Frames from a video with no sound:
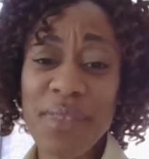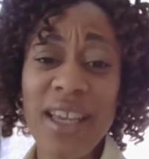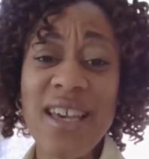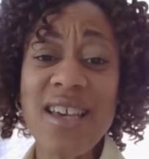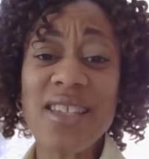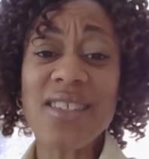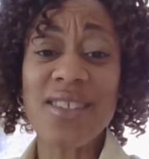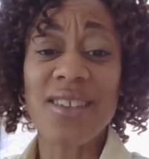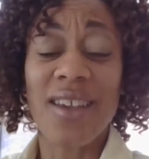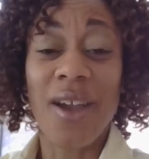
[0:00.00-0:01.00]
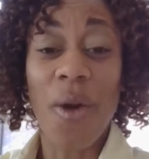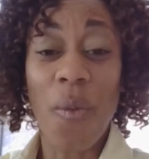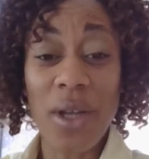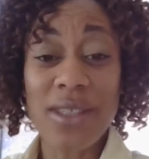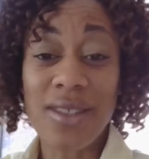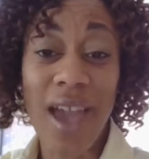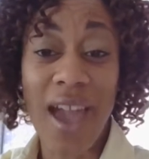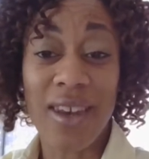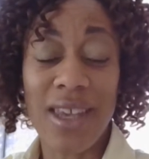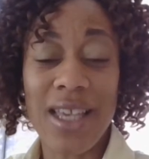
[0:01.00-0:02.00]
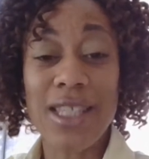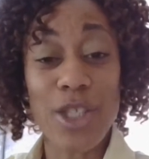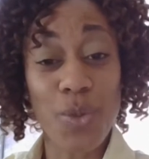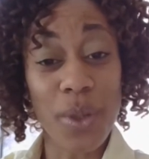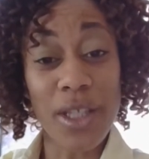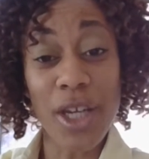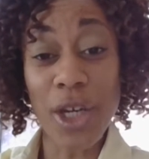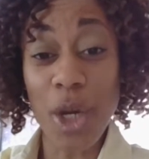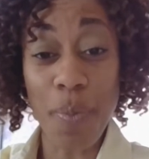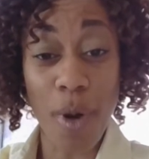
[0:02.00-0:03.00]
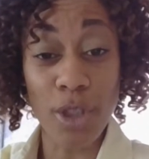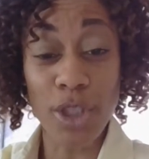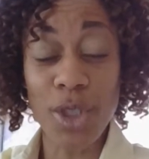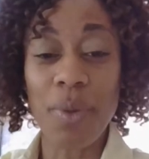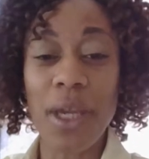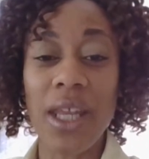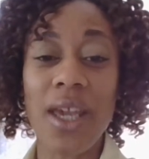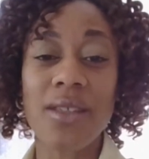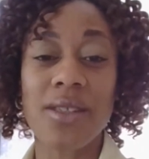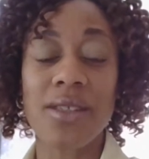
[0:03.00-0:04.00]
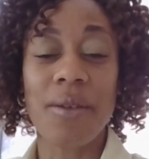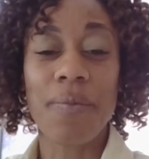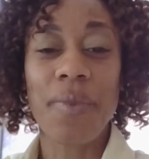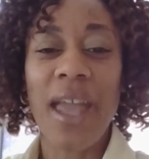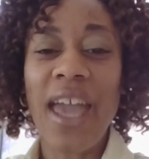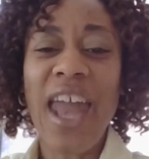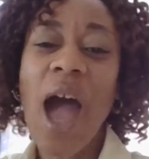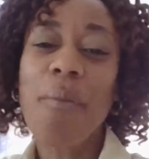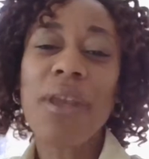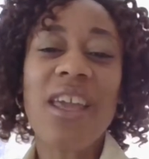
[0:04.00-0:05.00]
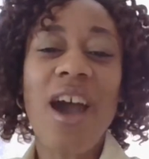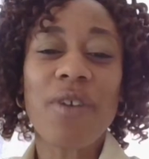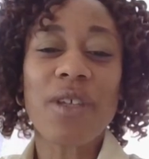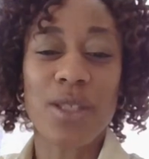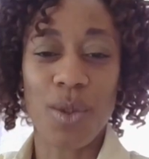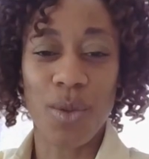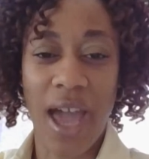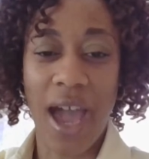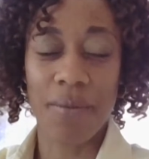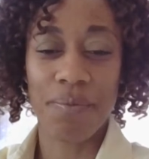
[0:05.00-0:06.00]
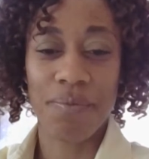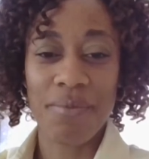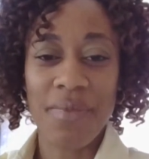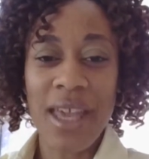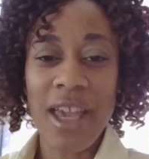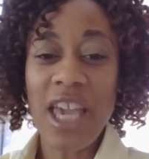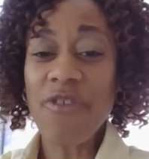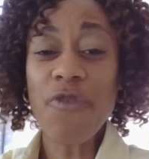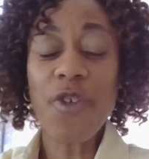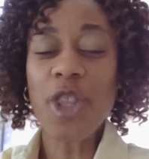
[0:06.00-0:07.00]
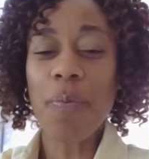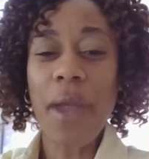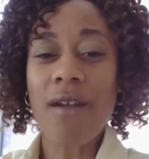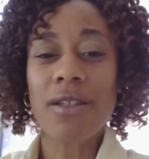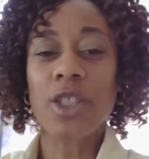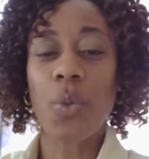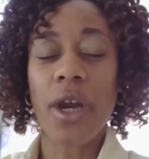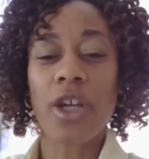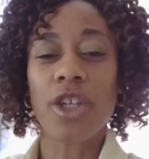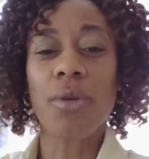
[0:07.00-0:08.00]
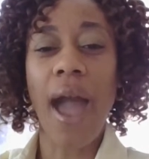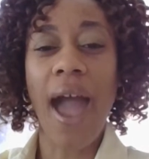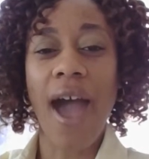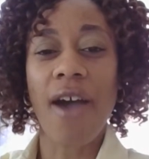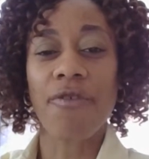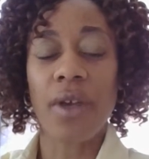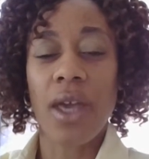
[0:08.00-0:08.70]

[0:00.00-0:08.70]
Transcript: is once again, is this really a good approach to obedience? And how many of us do that? Even for the parents where you have